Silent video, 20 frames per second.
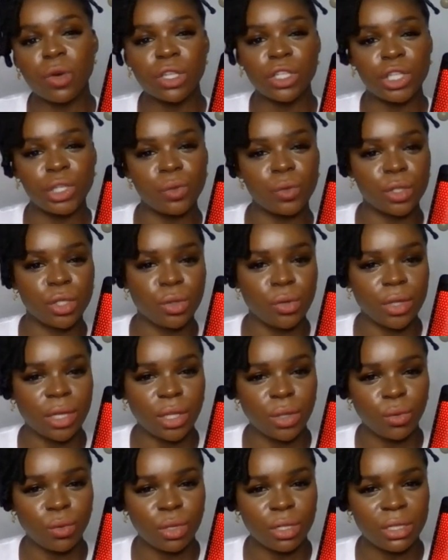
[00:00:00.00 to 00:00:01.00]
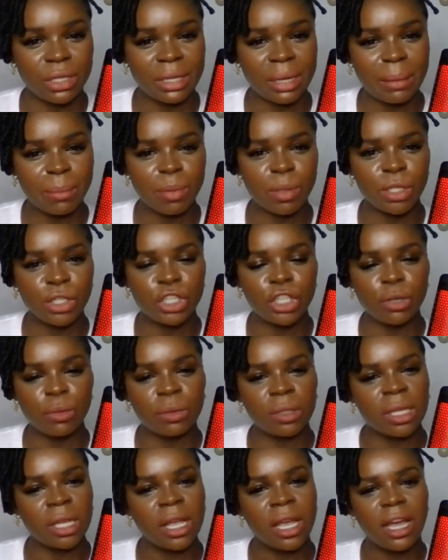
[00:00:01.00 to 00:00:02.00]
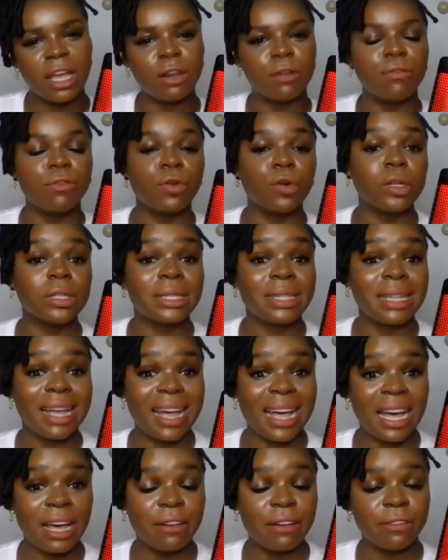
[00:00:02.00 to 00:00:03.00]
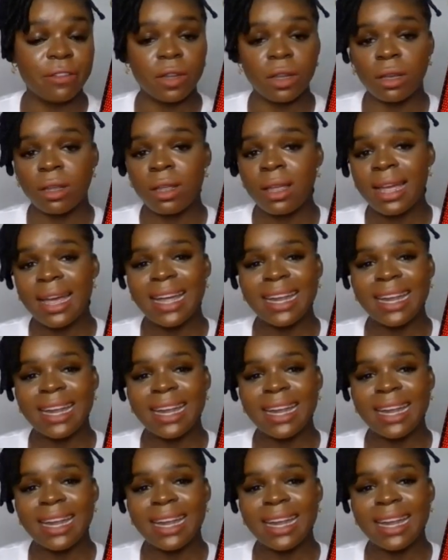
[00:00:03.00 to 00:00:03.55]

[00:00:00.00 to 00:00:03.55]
in what she was doing at the World Championships and, of course, after.